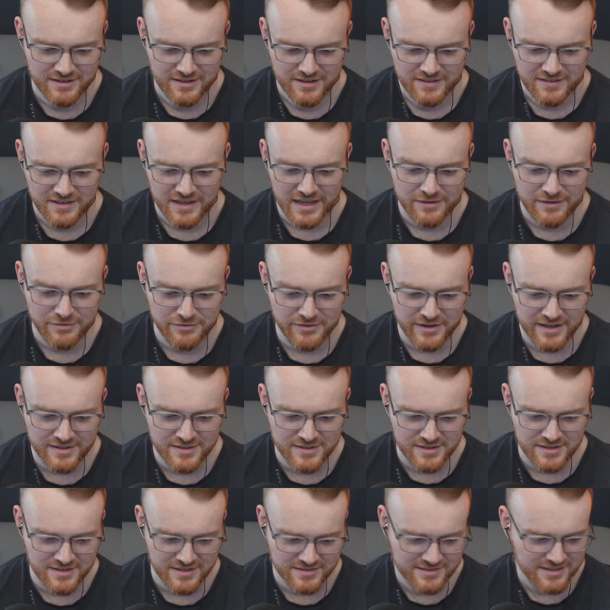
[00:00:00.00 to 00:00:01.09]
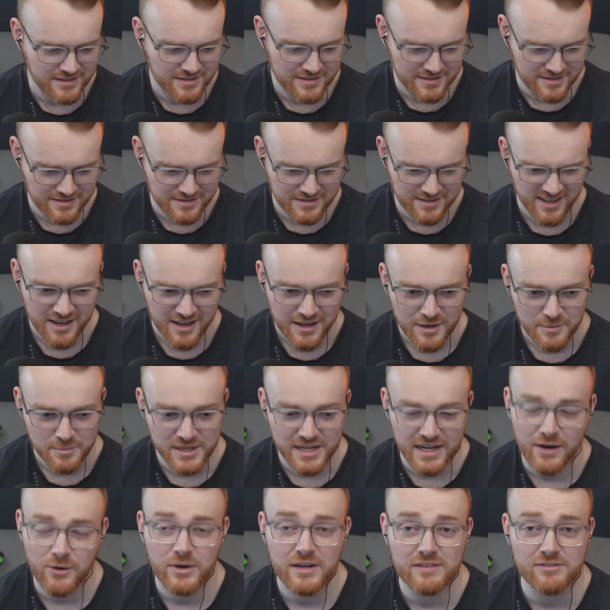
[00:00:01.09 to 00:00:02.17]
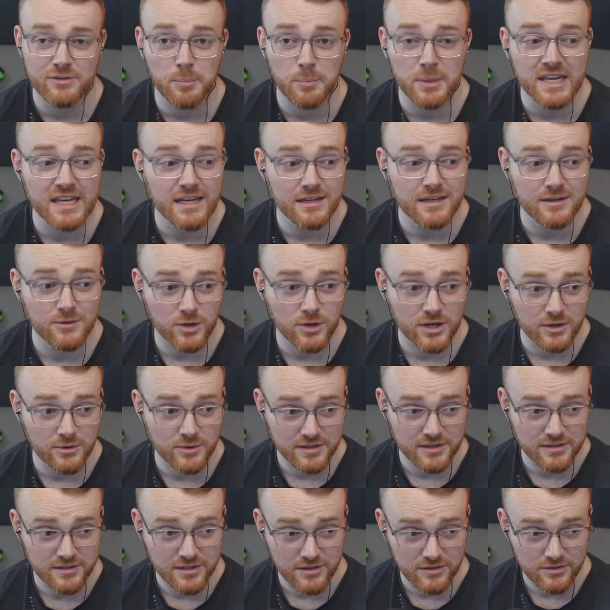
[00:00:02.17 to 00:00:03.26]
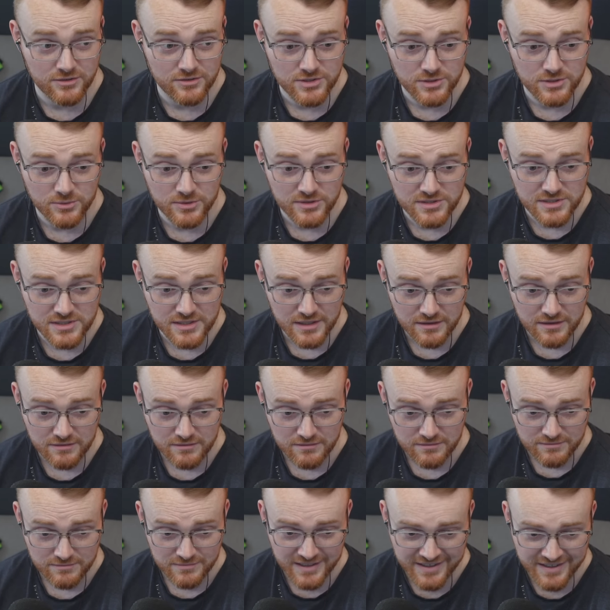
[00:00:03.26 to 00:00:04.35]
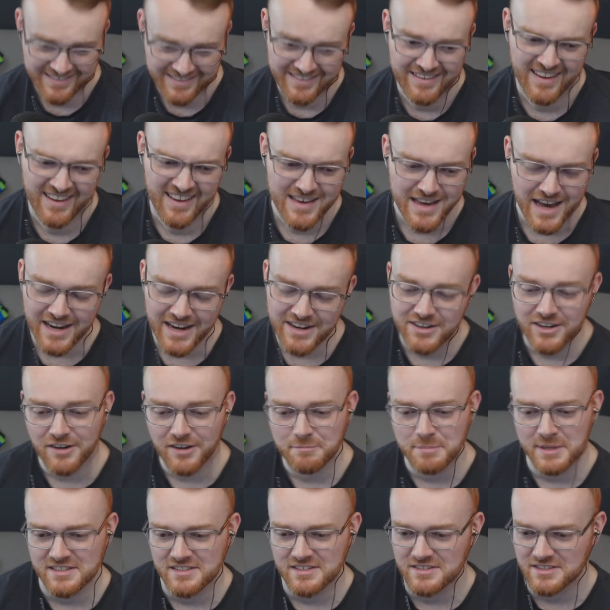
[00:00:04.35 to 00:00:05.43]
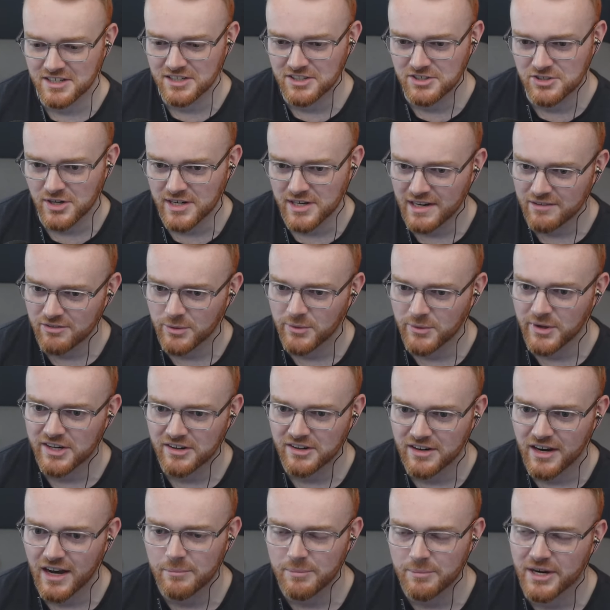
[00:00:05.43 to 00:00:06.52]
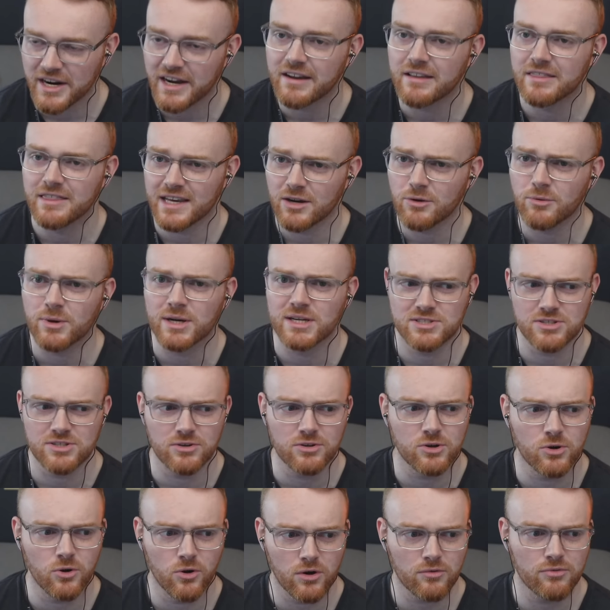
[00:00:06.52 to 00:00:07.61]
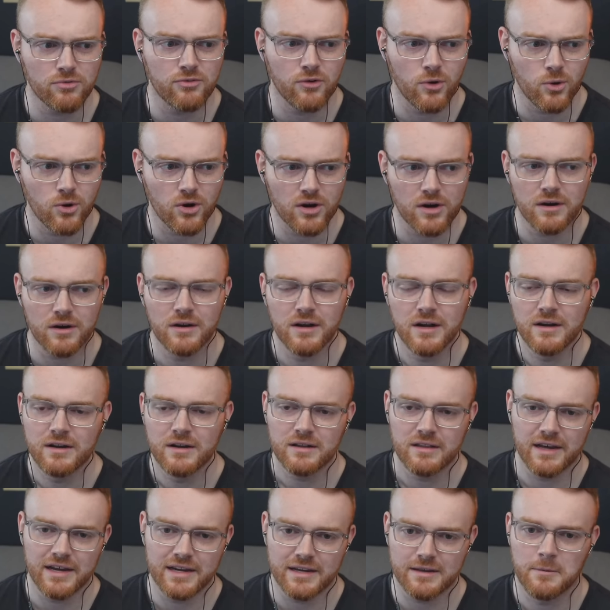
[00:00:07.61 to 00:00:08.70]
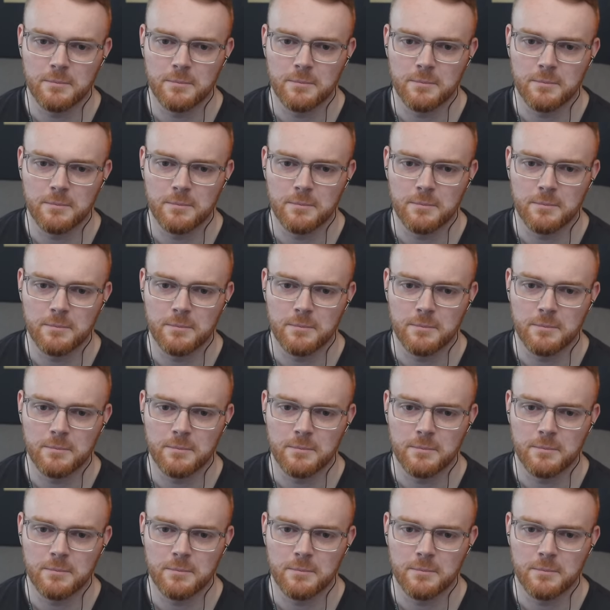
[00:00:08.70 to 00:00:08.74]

F S S S S S. But now we have a P to work with too, so we'll see. I don't know if Pix is going to join every week or not, but I the original core four, like